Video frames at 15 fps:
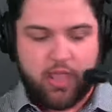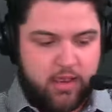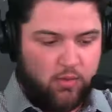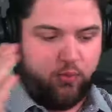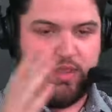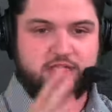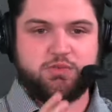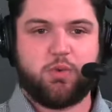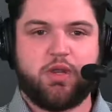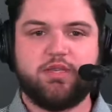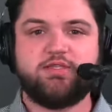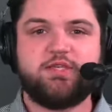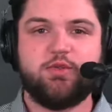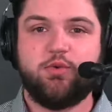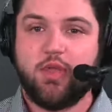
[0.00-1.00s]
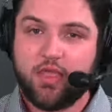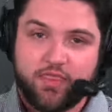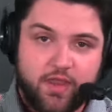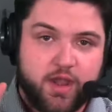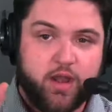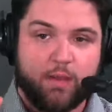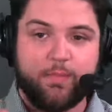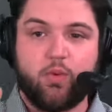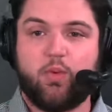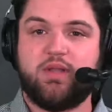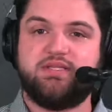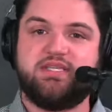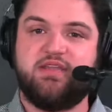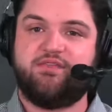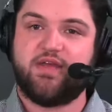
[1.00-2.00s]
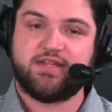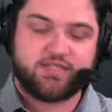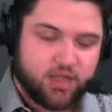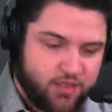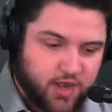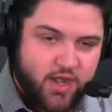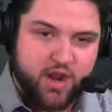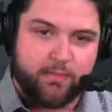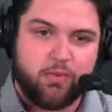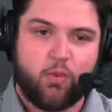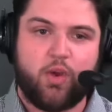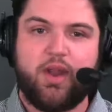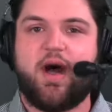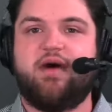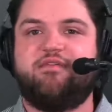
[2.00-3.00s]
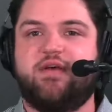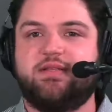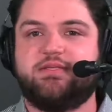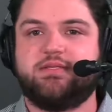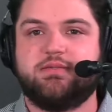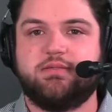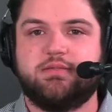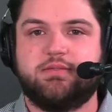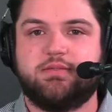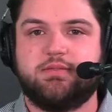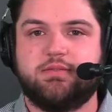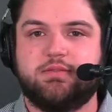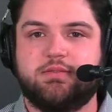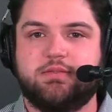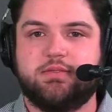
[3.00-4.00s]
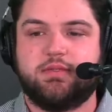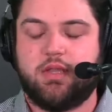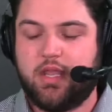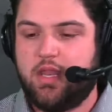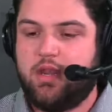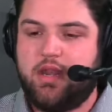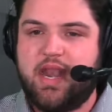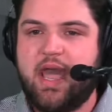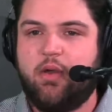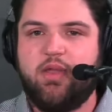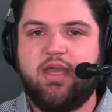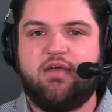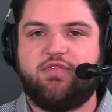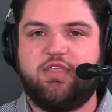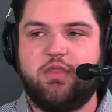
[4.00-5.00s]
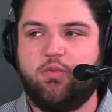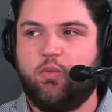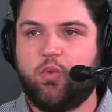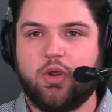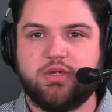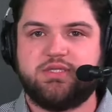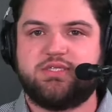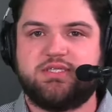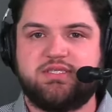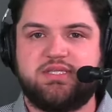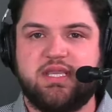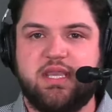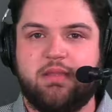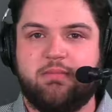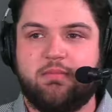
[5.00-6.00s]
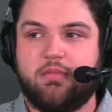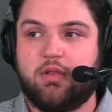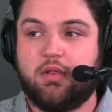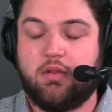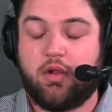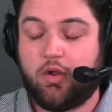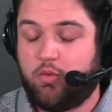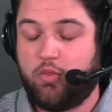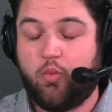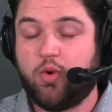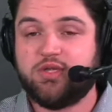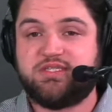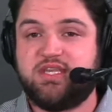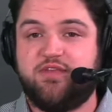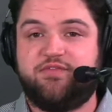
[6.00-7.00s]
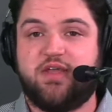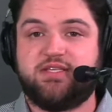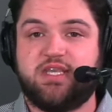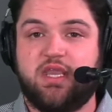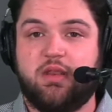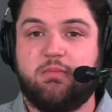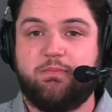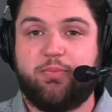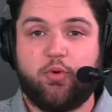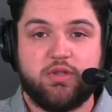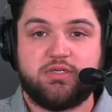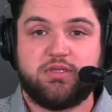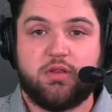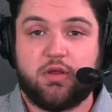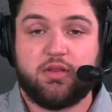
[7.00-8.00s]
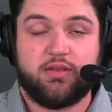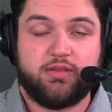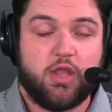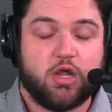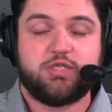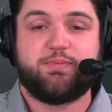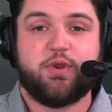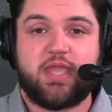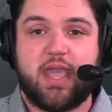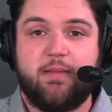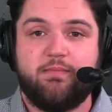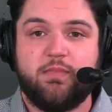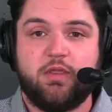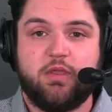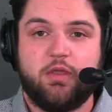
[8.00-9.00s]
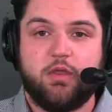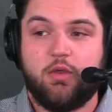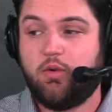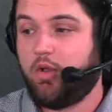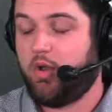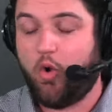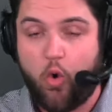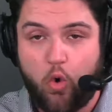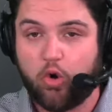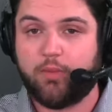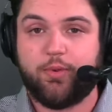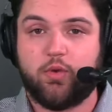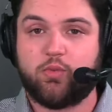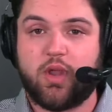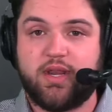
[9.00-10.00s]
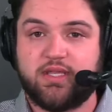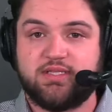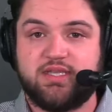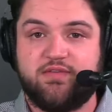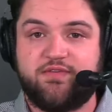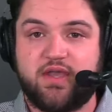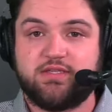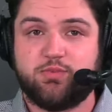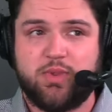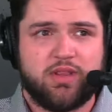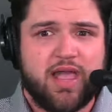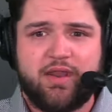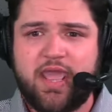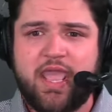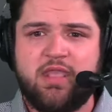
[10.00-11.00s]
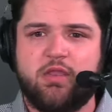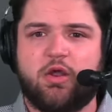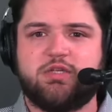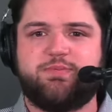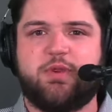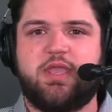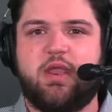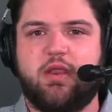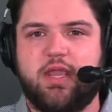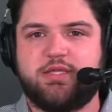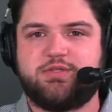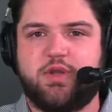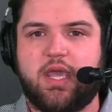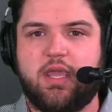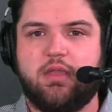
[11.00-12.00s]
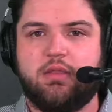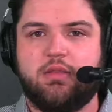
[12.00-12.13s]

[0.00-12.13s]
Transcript: in weeks 1 and 2, the number 1 defense, the number 1 offense. Now we have the worst team or the worst defense in points or yards per game. Horrible running defense. We allowed 8 yards per carry yesterday.